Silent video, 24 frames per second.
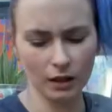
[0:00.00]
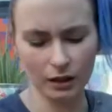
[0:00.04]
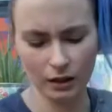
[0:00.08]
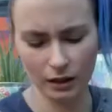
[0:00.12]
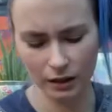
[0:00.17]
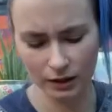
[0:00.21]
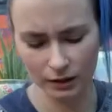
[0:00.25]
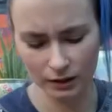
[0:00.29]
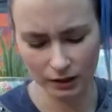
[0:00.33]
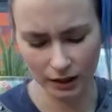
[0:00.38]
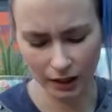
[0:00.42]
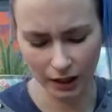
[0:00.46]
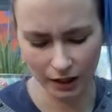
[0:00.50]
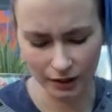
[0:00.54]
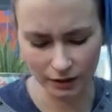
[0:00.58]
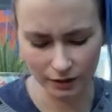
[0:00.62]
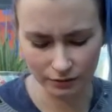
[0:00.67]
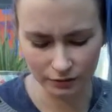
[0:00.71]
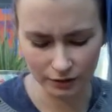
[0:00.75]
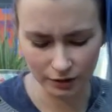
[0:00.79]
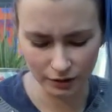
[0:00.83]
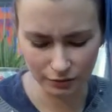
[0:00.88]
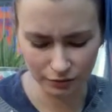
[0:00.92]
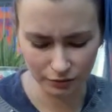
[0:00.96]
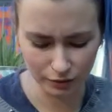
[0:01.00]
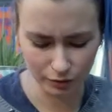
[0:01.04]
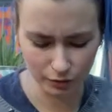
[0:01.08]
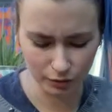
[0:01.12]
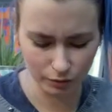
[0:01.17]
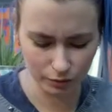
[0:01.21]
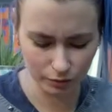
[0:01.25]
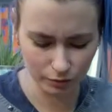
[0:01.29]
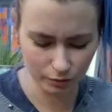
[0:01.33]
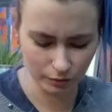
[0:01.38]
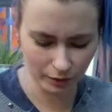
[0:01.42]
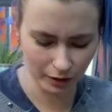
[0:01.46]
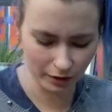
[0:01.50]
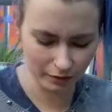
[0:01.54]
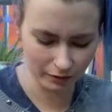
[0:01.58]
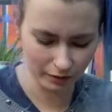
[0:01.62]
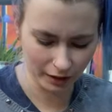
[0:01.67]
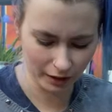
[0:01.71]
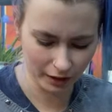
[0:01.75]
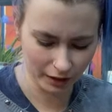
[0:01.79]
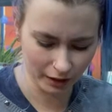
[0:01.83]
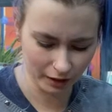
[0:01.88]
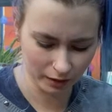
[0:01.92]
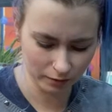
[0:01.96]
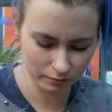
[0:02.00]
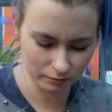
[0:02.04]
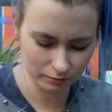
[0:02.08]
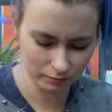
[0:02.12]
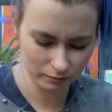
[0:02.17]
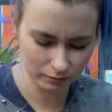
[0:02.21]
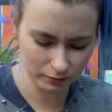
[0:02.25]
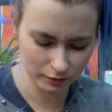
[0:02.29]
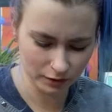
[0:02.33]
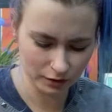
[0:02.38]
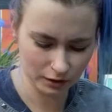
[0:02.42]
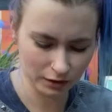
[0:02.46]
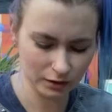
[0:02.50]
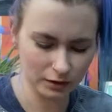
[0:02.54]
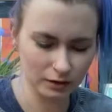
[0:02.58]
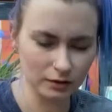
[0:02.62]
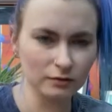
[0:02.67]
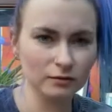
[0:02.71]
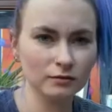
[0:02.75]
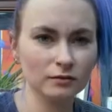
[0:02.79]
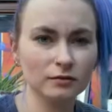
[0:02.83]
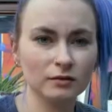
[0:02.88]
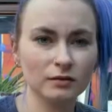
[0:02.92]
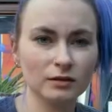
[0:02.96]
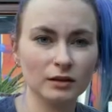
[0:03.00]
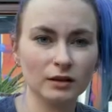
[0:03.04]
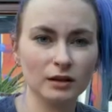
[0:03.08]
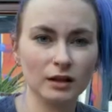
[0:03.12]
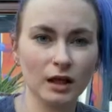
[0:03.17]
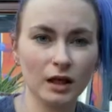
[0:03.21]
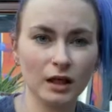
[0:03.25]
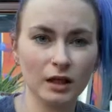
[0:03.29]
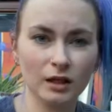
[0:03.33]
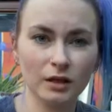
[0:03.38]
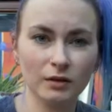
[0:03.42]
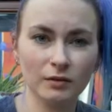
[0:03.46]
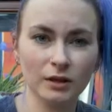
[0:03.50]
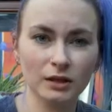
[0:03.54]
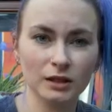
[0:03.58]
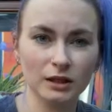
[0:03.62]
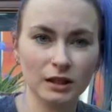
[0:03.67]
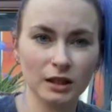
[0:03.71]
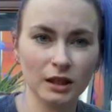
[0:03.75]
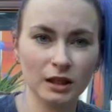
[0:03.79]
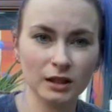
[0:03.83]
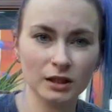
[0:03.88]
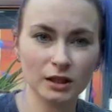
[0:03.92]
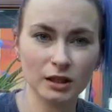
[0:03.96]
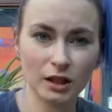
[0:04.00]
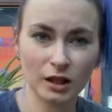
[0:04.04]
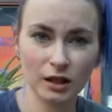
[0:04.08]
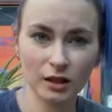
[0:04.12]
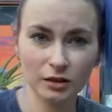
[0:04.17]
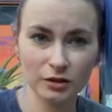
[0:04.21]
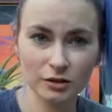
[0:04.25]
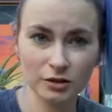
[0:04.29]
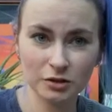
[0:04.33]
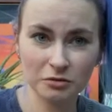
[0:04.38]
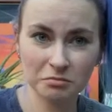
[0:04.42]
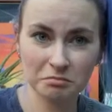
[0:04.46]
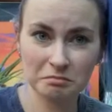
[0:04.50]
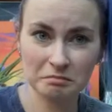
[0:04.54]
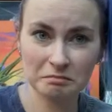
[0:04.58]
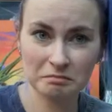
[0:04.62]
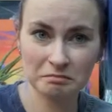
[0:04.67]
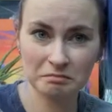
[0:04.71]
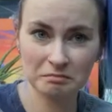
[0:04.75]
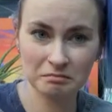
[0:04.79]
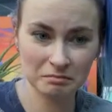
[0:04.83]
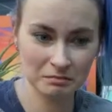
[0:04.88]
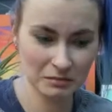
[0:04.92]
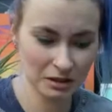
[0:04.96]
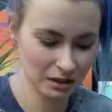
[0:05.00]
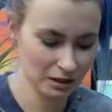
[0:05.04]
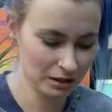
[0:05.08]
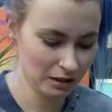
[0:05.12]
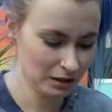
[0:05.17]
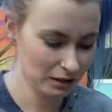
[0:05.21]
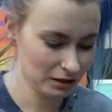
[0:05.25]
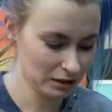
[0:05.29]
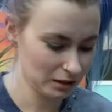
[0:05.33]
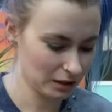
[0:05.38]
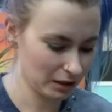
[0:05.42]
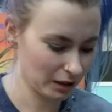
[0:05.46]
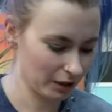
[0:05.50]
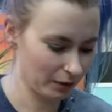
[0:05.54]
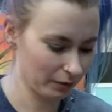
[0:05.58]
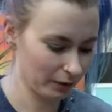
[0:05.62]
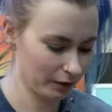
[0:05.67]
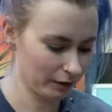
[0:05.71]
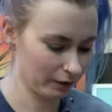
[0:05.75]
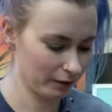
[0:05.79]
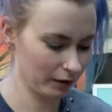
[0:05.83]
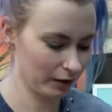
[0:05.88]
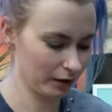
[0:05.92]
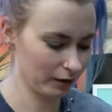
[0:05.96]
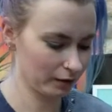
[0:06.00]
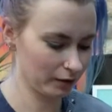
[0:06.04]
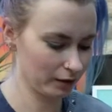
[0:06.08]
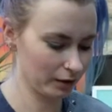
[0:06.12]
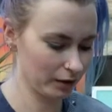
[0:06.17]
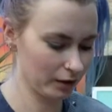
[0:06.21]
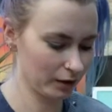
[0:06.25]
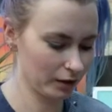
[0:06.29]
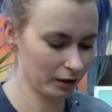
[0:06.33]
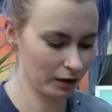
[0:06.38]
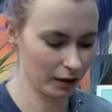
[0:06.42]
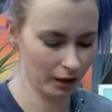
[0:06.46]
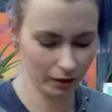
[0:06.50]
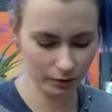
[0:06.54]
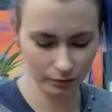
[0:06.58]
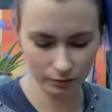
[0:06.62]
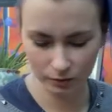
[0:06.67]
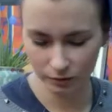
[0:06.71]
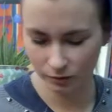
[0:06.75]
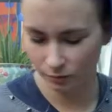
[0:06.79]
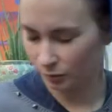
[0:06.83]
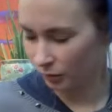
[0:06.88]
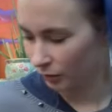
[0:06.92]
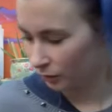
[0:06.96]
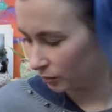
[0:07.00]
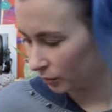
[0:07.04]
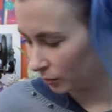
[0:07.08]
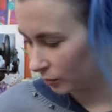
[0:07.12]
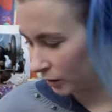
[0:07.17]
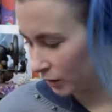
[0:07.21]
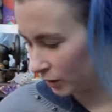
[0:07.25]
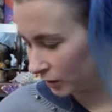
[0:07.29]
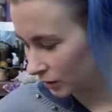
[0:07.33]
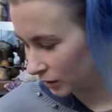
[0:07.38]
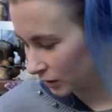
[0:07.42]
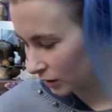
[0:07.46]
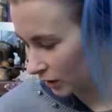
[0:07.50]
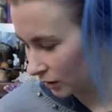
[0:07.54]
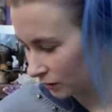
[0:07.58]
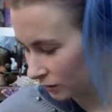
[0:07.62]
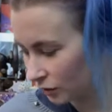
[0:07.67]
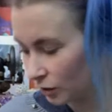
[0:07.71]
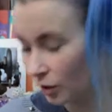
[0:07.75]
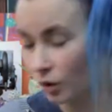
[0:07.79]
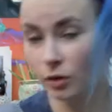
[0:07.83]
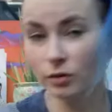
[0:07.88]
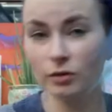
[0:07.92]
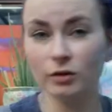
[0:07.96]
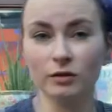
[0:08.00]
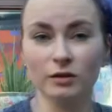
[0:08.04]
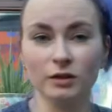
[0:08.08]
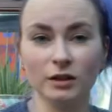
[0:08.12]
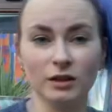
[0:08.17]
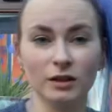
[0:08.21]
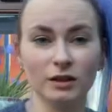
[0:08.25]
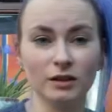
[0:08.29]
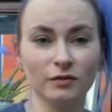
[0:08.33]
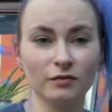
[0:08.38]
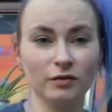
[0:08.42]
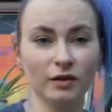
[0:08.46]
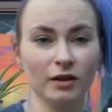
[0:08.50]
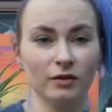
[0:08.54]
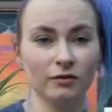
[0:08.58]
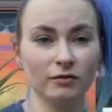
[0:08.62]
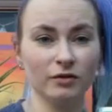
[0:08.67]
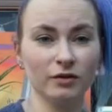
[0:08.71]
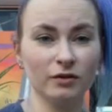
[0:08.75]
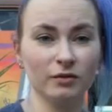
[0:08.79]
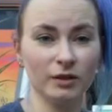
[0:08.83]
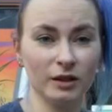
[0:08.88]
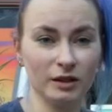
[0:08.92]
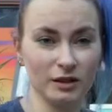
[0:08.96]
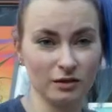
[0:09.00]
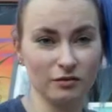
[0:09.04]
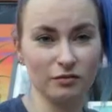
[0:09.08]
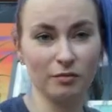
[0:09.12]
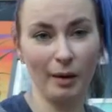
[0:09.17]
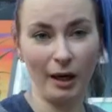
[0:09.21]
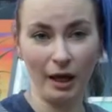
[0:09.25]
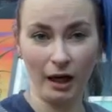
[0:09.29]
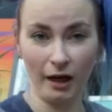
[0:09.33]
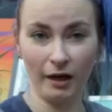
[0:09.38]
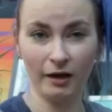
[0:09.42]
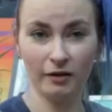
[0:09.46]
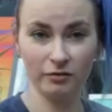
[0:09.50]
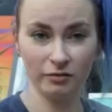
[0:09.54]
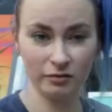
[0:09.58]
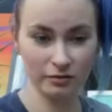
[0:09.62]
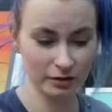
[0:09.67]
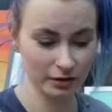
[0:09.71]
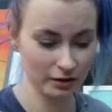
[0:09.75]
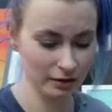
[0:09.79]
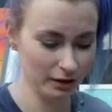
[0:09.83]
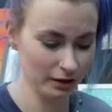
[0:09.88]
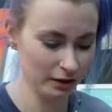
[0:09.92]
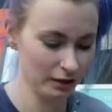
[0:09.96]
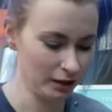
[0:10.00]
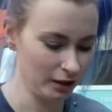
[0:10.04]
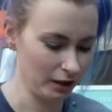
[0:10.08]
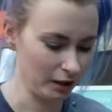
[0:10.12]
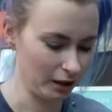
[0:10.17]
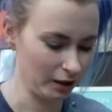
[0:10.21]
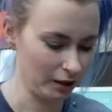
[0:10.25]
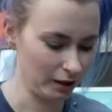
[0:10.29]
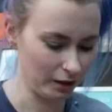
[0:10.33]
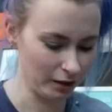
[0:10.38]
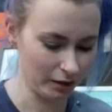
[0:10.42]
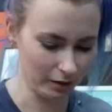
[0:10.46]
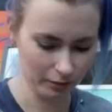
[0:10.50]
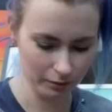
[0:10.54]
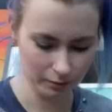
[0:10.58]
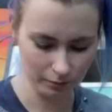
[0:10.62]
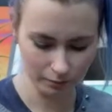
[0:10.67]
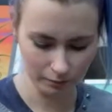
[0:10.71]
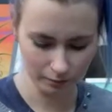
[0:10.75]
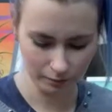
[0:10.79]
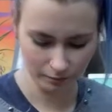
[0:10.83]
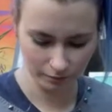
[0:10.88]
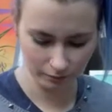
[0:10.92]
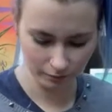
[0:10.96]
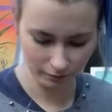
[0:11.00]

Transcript: It's kind of difficult where I am to get anywhere to get change. So I think that I will probably just have to hold on to this float for the rest of my life. And